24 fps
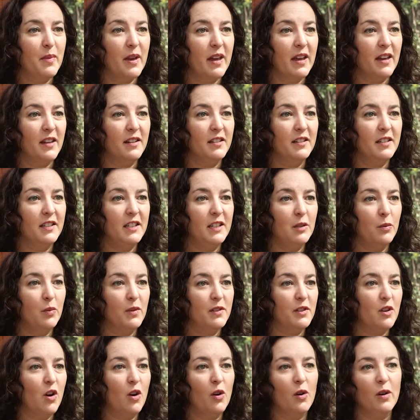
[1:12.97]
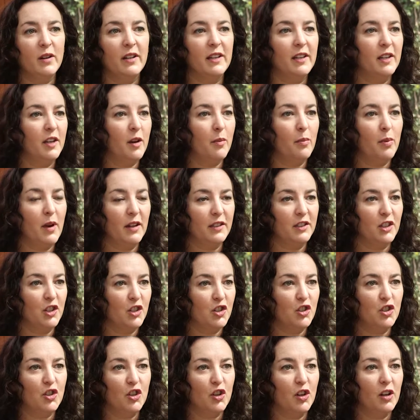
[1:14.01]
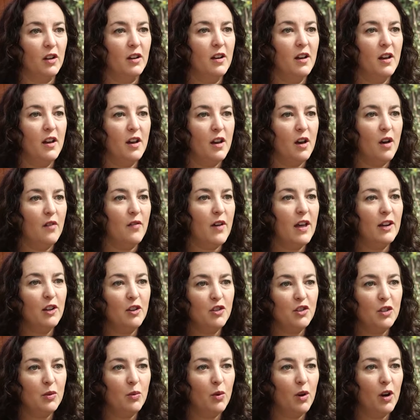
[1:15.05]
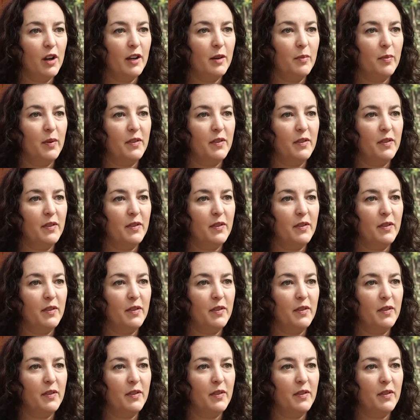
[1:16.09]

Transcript: and he was already a practitioner of energy work,